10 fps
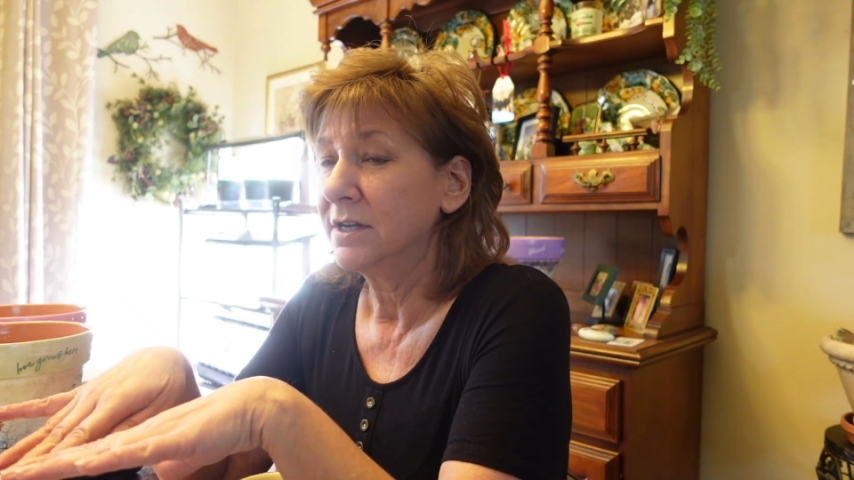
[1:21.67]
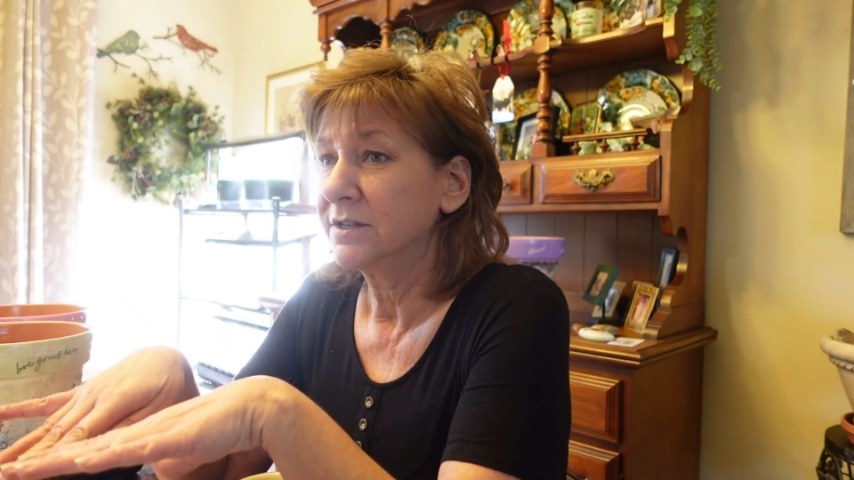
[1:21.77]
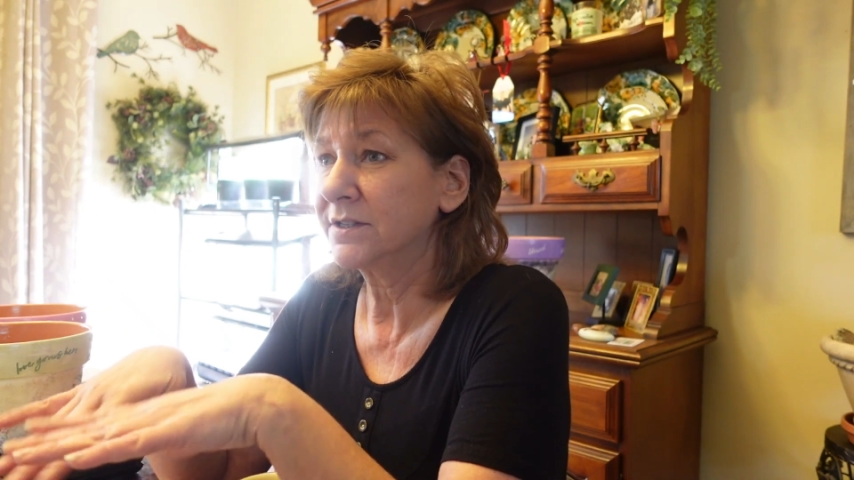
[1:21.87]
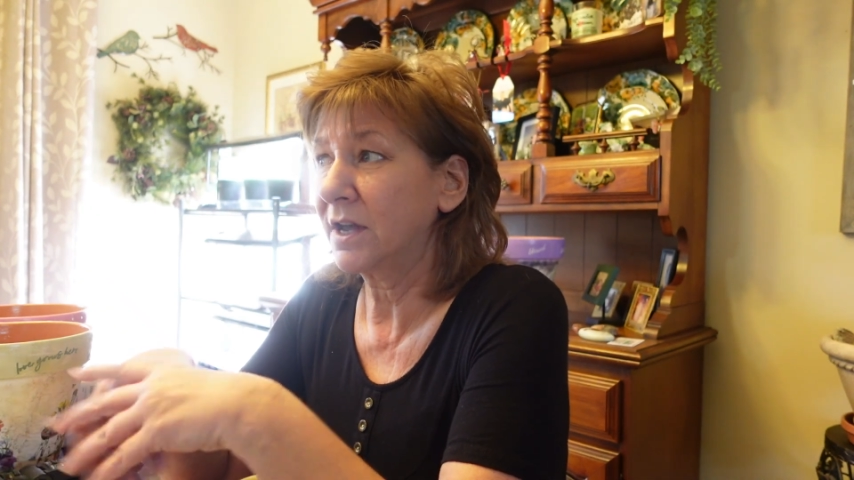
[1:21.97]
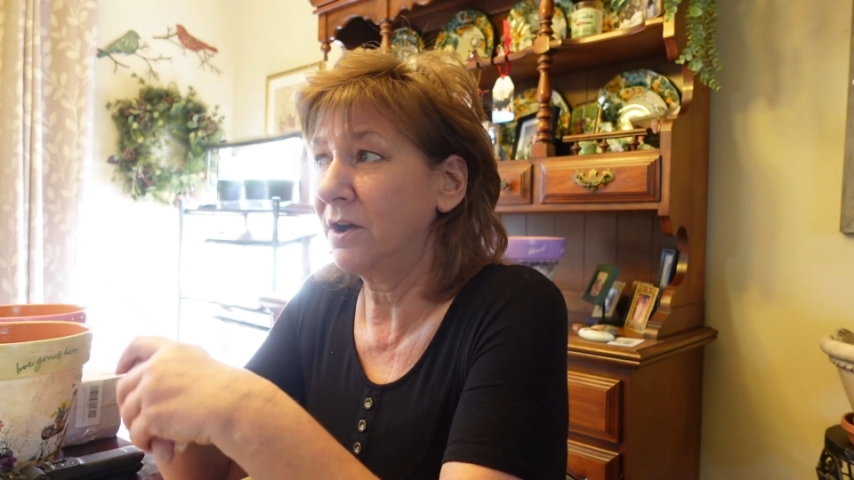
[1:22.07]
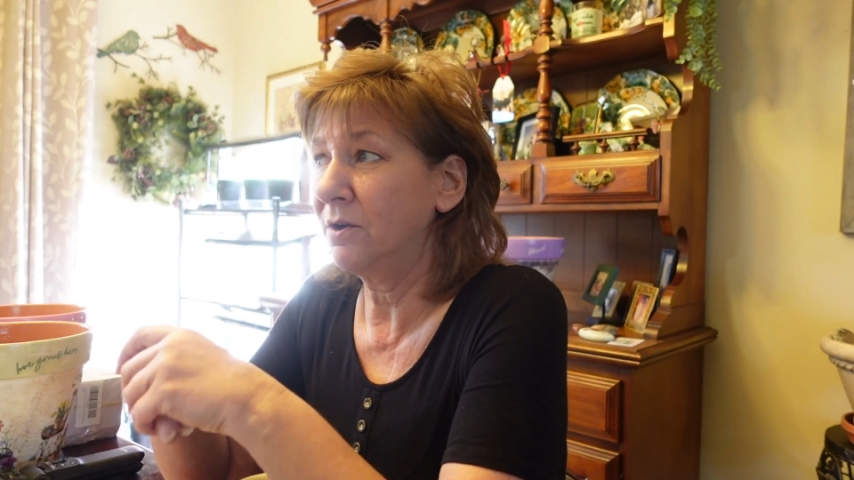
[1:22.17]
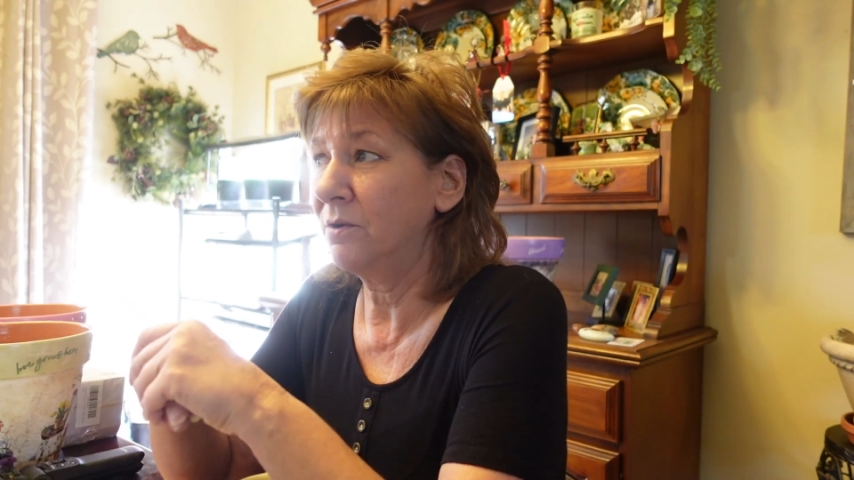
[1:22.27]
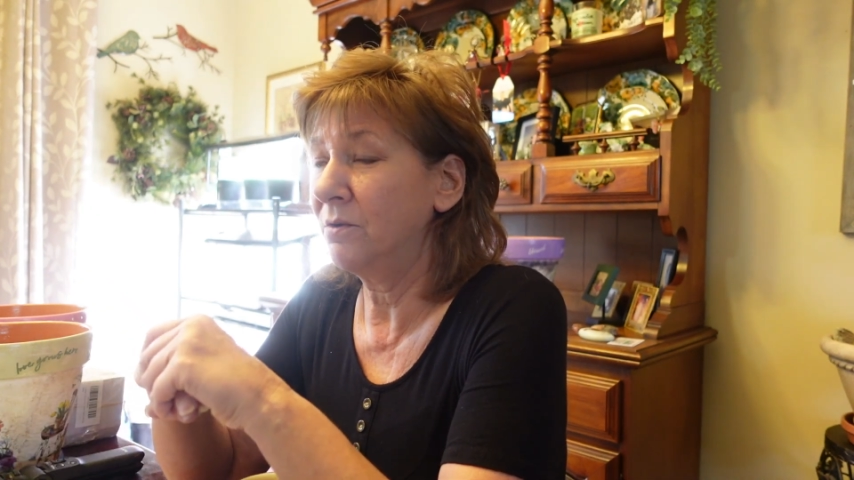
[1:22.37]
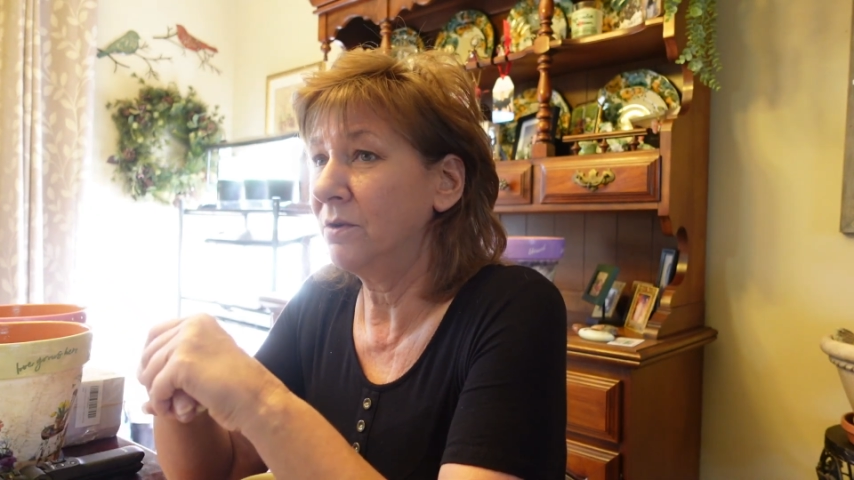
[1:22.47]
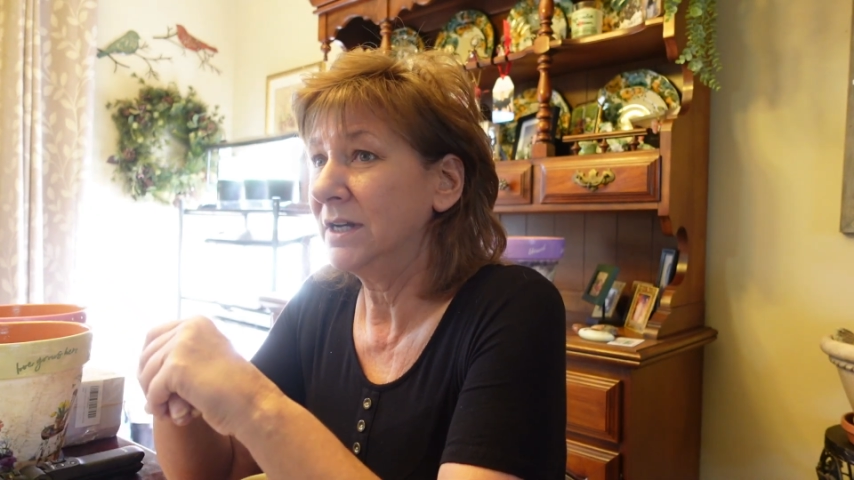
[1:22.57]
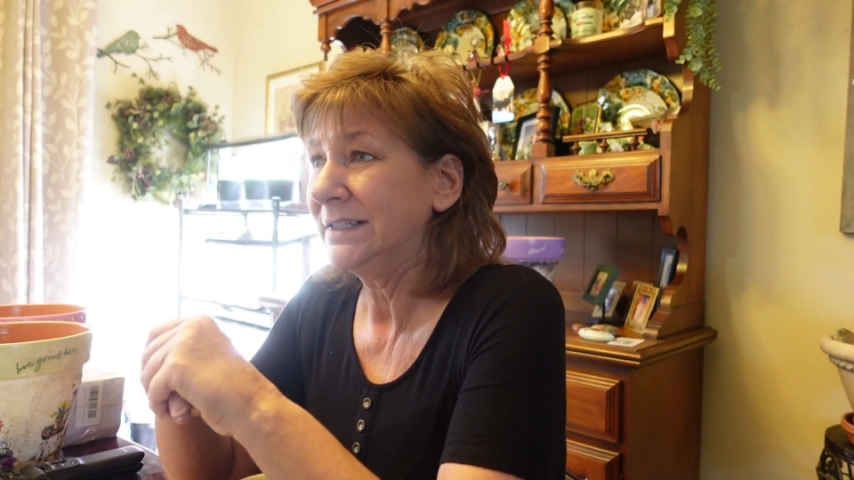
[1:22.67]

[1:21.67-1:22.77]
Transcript: So,